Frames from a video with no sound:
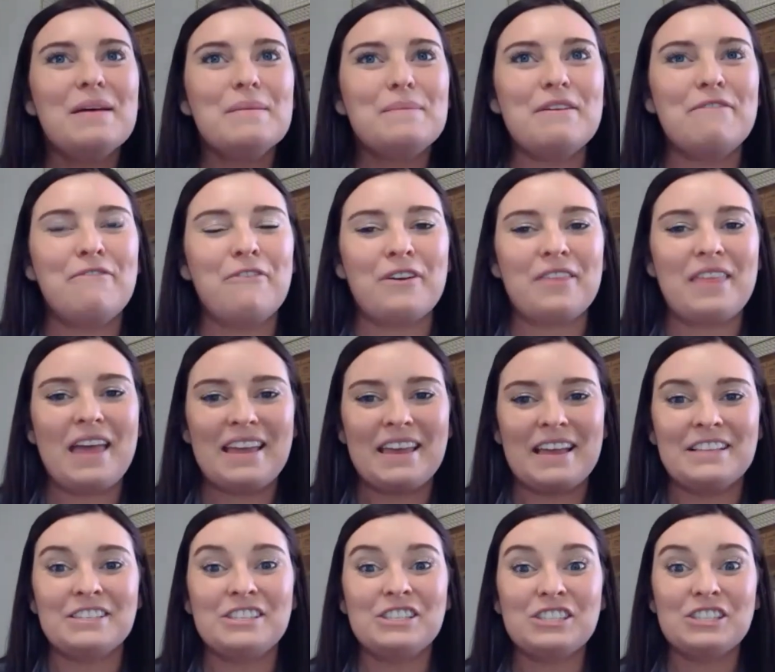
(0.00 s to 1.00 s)
before they
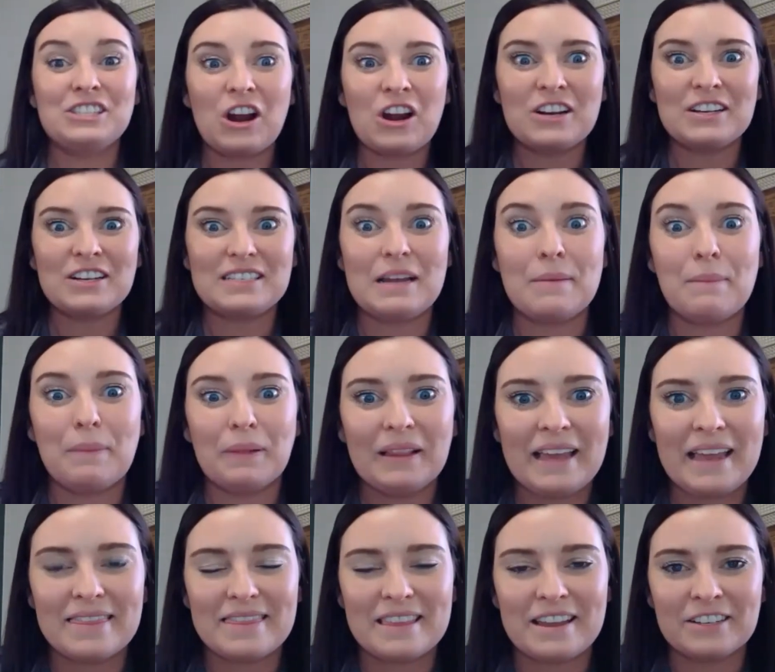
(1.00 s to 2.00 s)
can start to
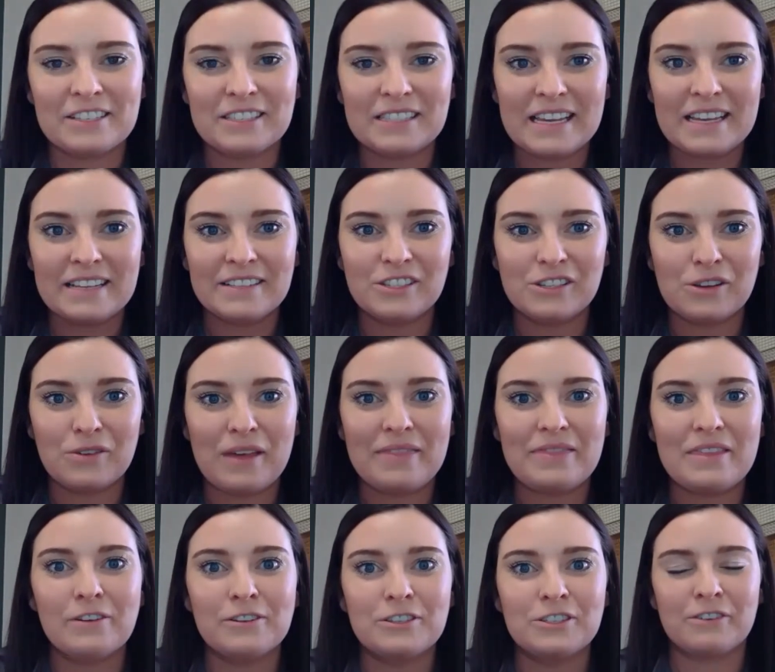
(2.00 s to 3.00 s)
plant their seeds so
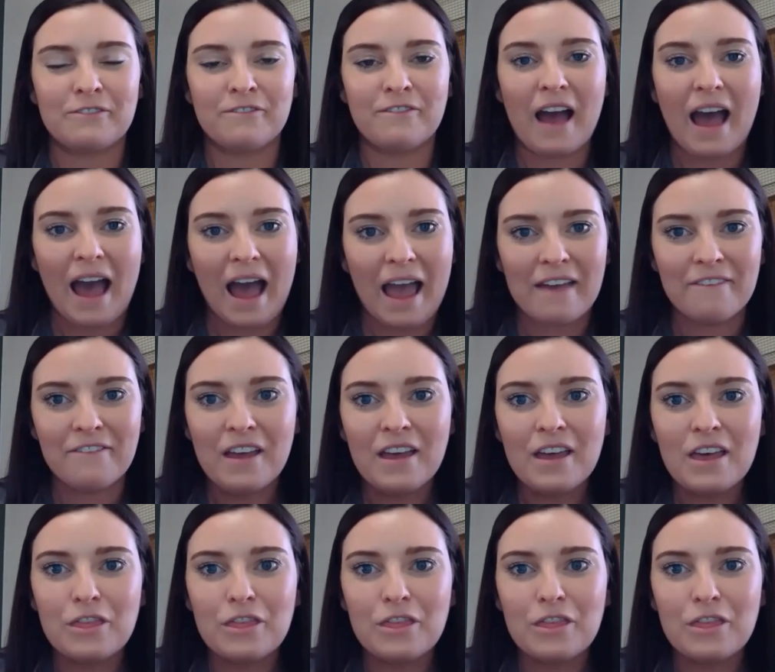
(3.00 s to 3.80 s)
that they'll survive